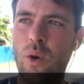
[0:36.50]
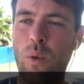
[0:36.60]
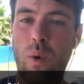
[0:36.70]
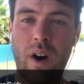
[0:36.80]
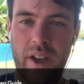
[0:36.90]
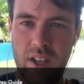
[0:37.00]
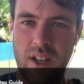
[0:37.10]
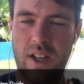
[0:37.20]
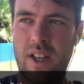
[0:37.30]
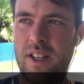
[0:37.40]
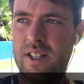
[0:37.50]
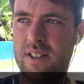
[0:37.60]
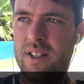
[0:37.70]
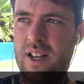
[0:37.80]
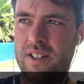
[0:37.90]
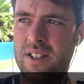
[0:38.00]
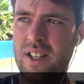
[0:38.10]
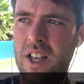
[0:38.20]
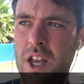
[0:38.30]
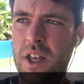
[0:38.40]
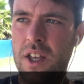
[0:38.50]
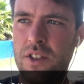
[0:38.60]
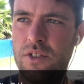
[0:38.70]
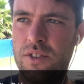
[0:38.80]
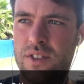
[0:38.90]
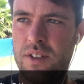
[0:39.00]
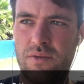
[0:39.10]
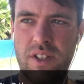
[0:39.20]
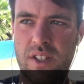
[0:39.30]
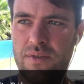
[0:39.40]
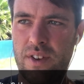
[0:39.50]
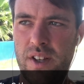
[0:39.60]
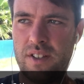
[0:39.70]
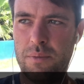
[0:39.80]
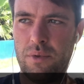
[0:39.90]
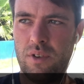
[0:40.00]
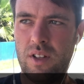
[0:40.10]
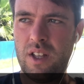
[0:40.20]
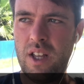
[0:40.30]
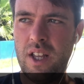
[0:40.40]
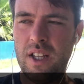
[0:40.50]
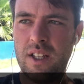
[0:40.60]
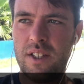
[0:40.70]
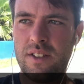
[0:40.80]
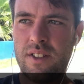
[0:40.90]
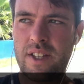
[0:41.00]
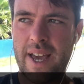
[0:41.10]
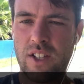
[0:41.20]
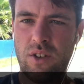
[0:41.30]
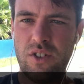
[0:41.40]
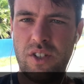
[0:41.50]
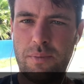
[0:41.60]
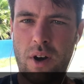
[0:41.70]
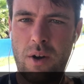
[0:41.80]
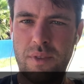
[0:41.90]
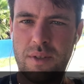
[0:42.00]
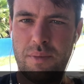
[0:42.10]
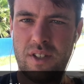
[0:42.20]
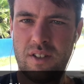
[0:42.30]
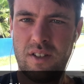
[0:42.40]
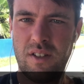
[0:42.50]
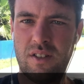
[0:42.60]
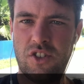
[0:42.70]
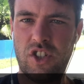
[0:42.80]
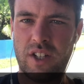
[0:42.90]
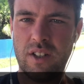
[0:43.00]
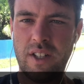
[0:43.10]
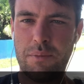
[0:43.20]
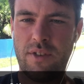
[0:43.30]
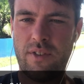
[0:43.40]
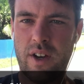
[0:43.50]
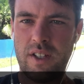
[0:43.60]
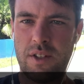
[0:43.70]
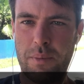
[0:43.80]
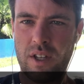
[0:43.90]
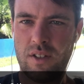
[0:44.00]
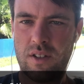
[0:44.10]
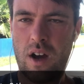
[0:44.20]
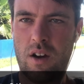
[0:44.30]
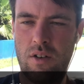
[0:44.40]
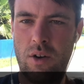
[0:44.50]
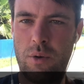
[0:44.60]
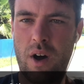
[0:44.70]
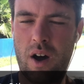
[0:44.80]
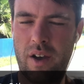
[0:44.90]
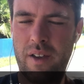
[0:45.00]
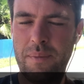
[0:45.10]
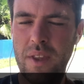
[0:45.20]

Why is that? The reason is very simple. Technology departments and businesses generally provide the biggest ROI.